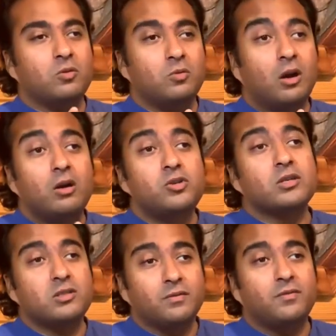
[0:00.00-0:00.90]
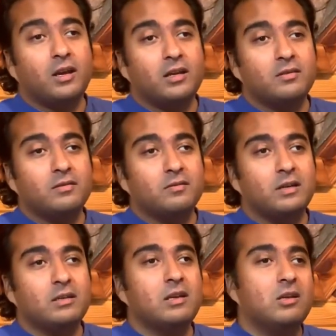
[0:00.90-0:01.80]
you are justified,
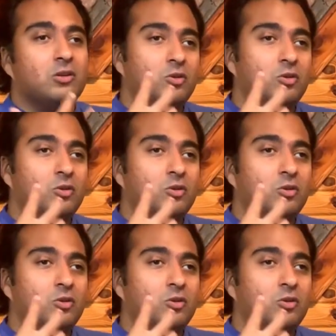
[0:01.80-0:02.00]
right?